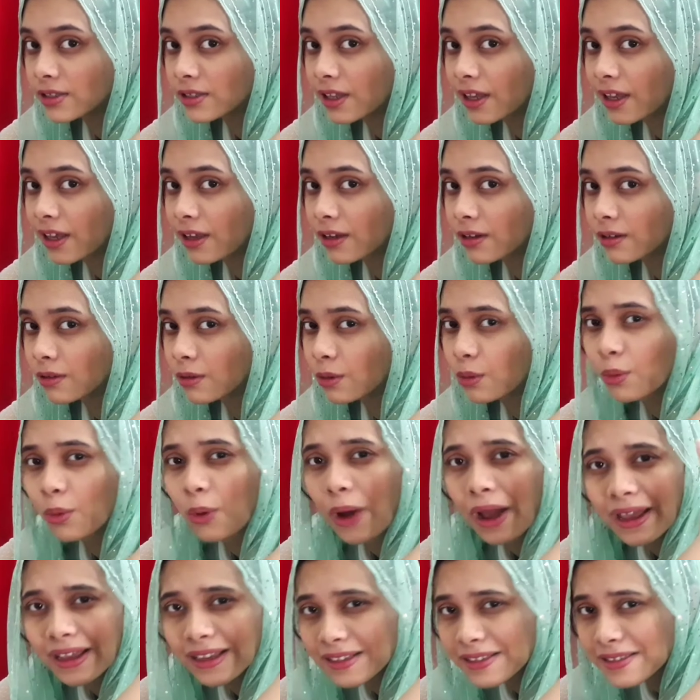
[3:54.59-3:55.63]
and
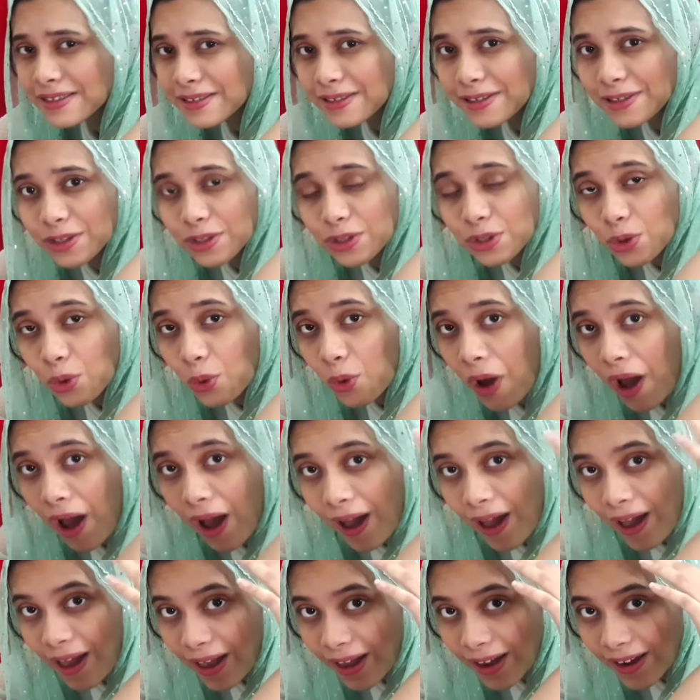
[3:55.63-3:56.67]
why is this so
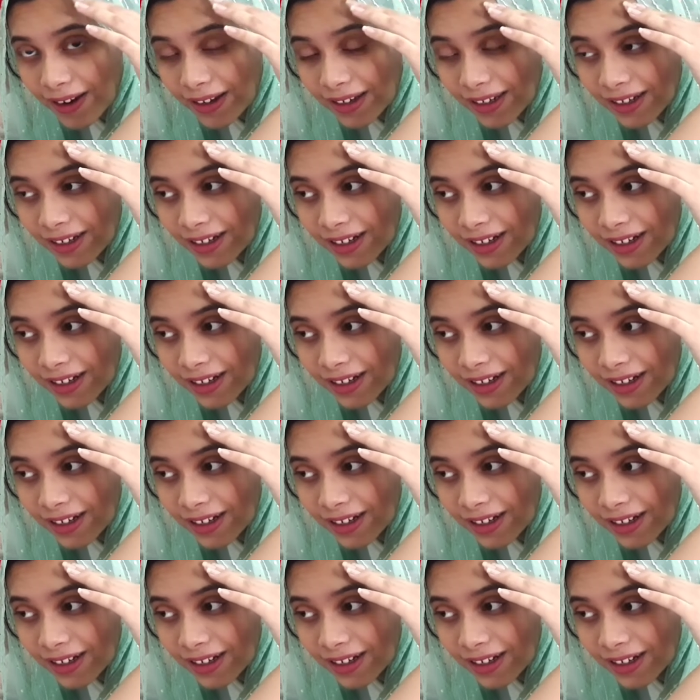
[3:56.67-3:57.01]
hard?